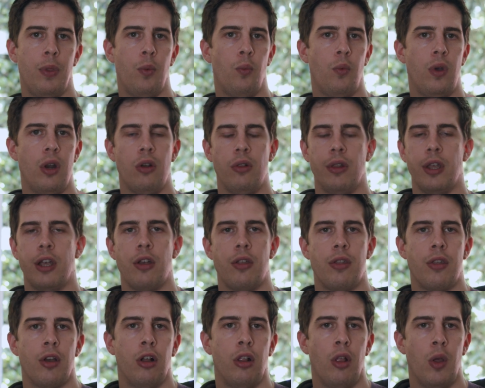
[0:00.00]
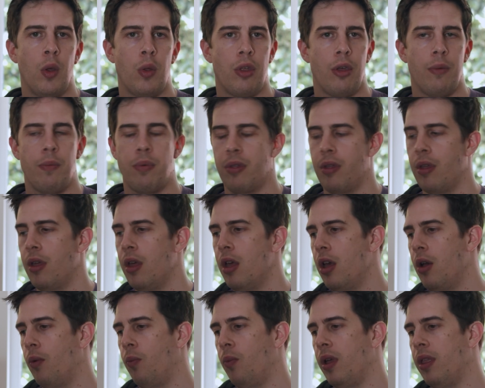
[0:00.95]
we'd only cut to close-ups
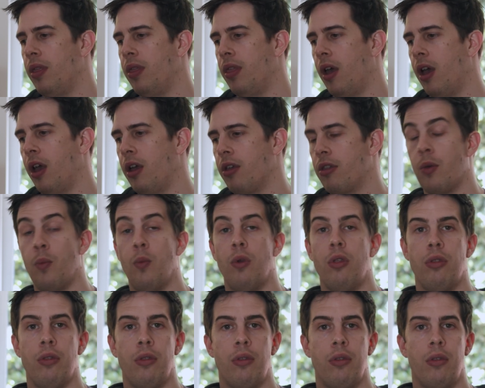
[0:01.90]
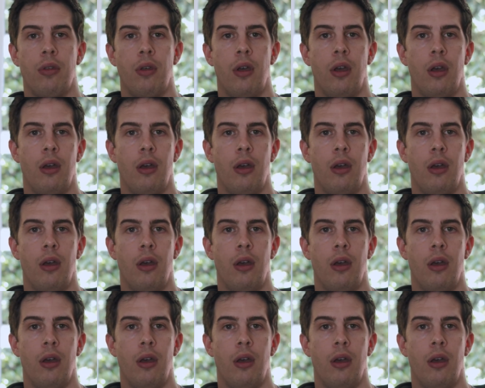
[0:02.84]
with someone's